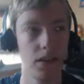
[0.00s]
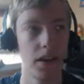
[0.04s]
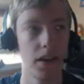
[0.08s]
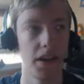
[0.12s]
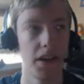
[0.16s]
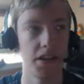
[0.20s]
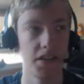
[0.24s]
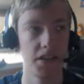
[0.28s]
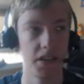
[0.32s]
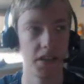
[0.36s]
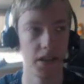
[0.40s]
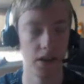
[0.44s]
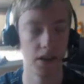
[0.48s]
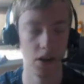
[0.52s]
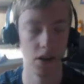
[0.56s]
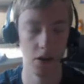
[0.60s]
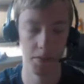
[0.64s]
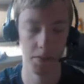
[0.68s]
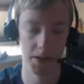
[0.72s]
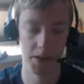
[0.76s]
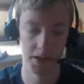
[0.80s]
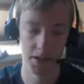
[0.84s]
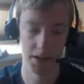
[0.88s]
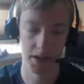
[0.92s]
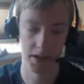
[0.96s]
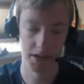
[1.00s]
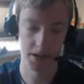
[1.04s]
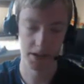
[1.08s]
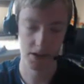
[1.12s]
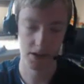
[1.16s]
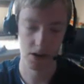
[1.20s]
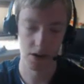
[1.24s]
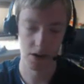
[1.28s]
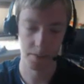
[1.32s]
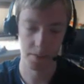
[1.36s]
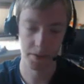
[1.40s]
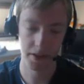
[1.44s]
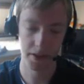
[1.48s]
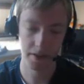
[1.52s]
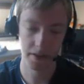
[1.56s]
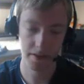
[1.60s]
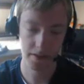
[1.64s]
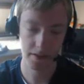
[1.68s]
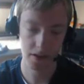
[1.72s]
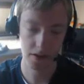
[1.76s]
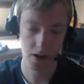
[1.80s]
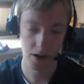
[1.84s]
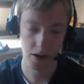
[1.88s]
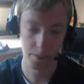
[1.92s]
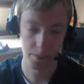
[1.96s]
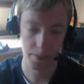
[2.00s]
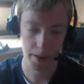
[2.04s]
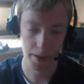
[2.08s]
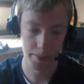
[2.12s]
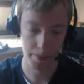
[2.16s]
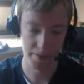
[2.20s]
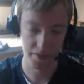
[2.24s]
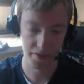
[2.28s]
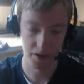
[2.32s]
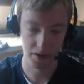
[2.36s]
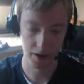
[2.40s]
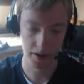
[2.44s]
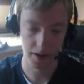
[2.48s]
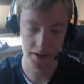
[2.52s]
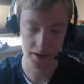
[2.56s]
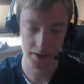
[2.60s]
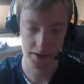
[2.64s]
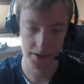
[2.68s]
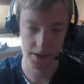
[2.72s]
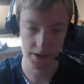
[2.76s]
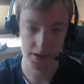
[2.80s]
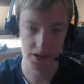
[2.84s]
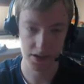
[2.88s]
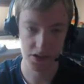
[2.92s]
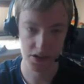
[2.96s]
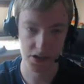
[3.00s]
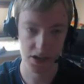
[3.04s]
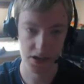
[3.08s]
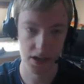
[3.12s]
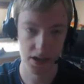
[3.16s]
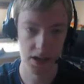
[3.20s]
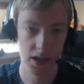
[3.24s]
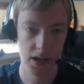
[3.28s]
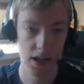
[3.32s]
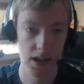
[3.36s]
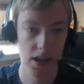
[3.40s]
Ancient Gear Golem is a nice card, but that's a card maybe for a later discussion.